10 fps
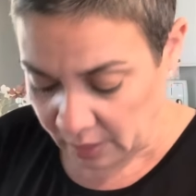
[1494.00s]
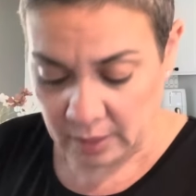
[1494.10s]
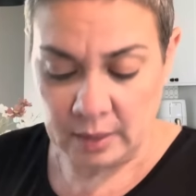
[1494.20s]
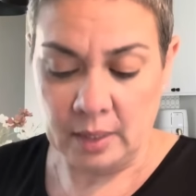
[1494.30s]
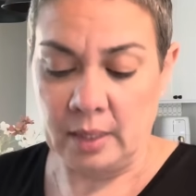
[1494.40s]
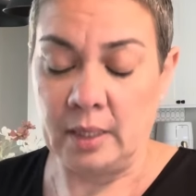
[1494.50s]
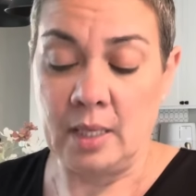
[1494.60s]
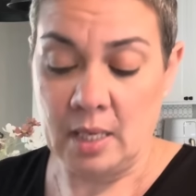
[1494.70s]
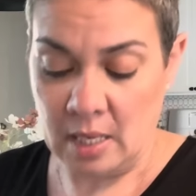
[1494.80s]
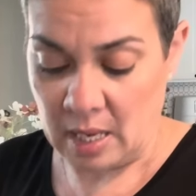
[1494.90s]
And then
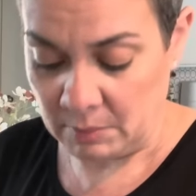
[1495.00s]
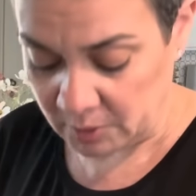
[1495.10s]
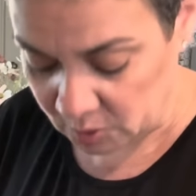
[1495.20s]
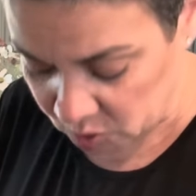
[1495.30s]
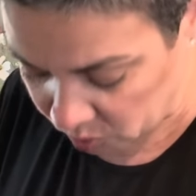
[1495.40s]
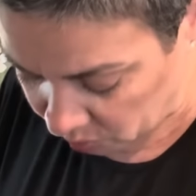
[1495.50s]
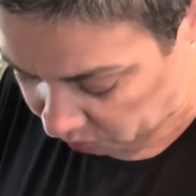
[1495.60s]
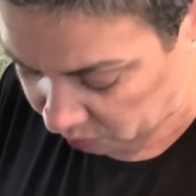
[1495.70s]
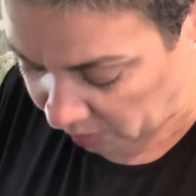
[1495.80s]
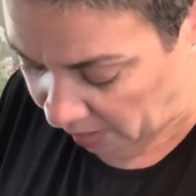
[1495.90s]
I'm gonna show
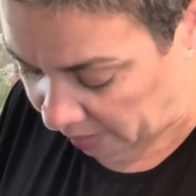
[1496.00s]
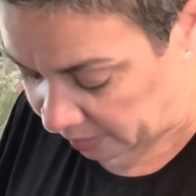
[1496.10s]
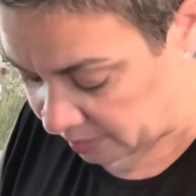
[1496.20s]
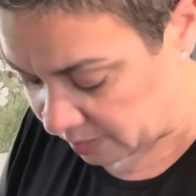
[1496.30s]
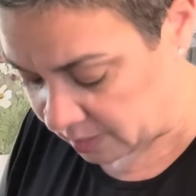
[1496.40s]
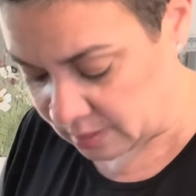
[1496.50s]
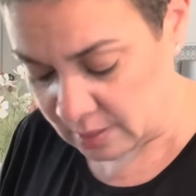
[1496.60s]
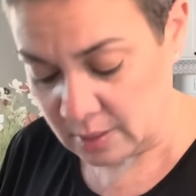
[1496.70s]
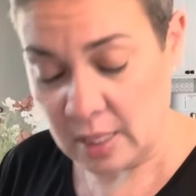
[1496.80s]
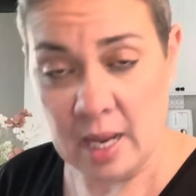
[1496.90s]
you guys,
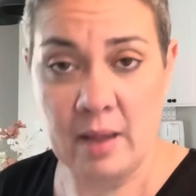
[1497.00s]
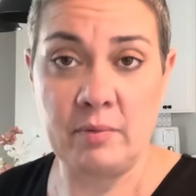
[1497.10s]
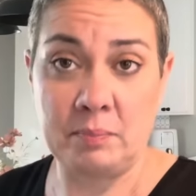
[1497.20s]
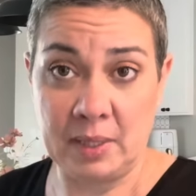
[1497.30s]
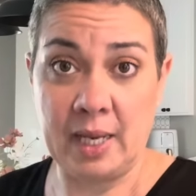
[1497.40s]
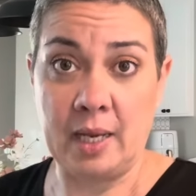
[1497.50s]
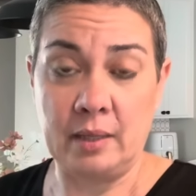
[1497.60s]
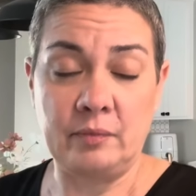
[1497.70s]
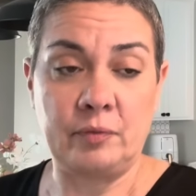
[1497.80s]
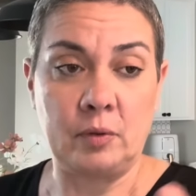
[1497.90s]
I have a plan
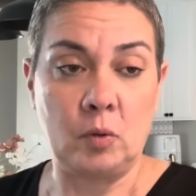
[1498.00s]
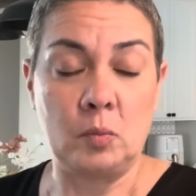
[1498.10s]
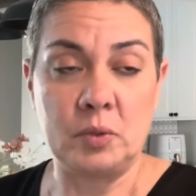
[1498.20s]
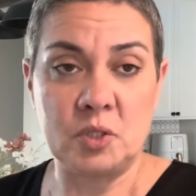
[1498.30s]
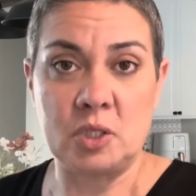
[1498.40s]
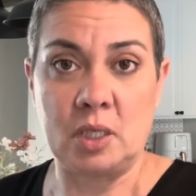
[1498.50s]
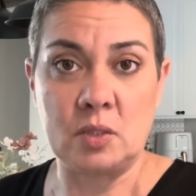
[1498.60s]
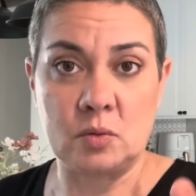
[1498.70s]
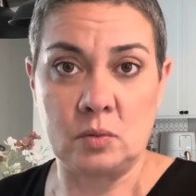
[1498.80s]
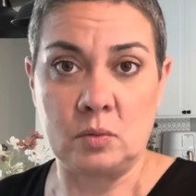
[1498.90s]
for Home with Jay,
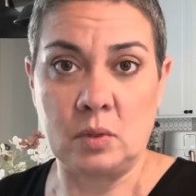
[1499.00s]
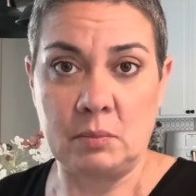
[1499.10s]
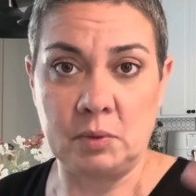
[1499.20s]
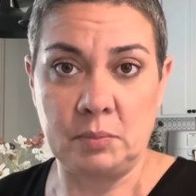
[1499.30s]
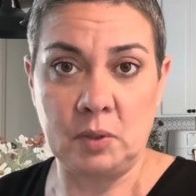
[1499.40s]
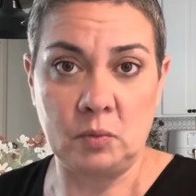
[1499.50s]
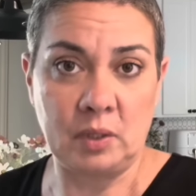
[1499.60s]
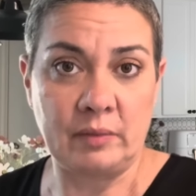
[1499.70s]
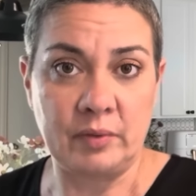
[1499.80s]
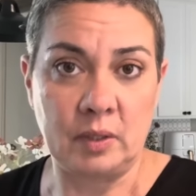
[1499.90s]
so I'm gonna be doing
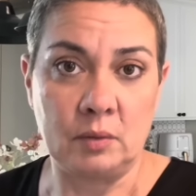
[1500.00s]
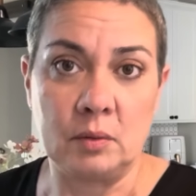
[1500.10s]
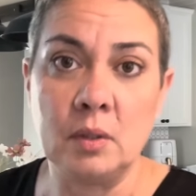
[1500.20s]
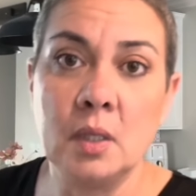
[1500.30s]
that video.